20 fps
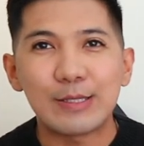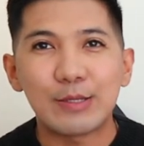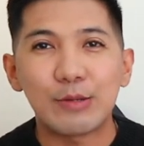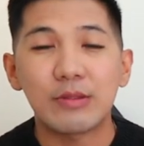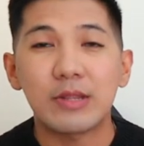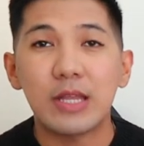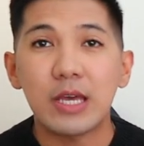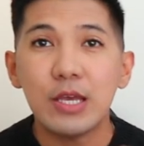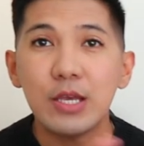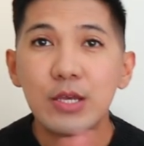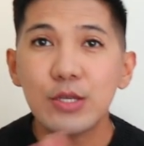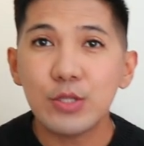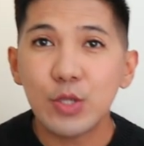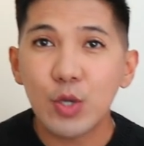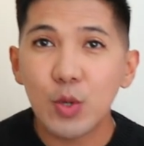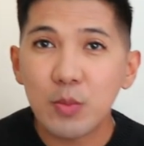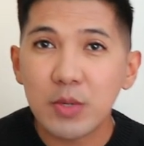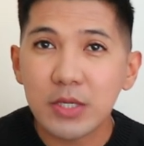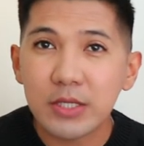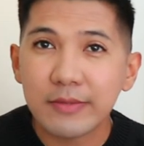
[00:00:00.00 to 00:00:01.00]
So thank you
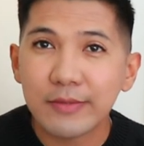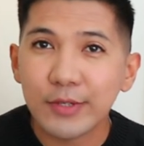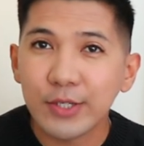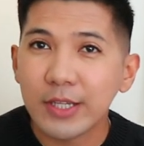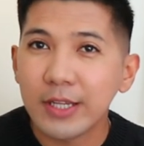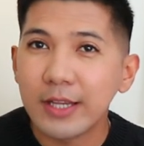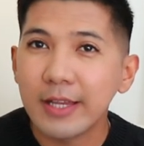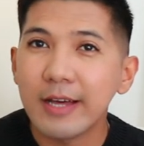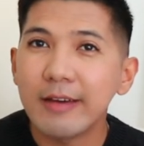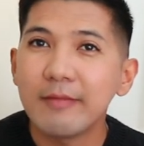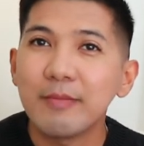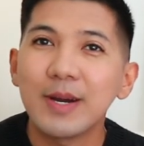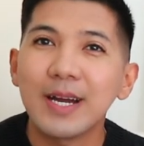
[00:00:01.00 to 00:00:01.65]
so much for the love,